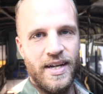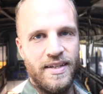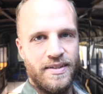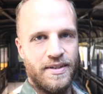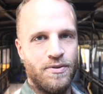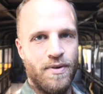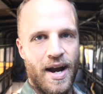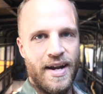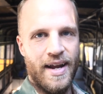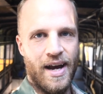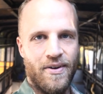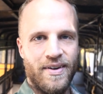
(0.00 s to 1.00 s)
need to
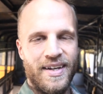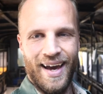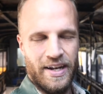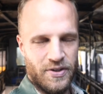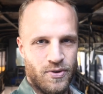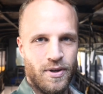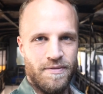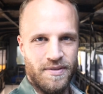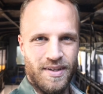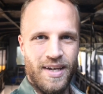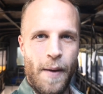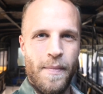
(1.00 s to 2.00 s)
grind out and sort
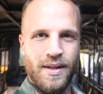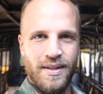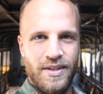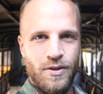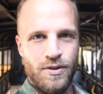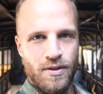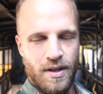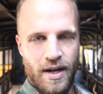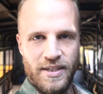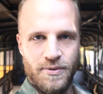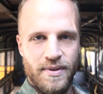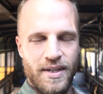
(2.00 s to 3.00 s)
of chemically
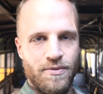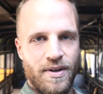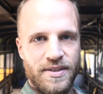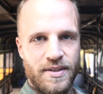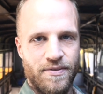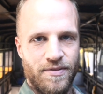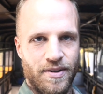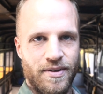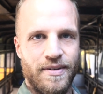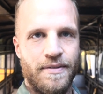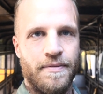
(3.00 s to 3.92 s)
neutralize with a rust converter.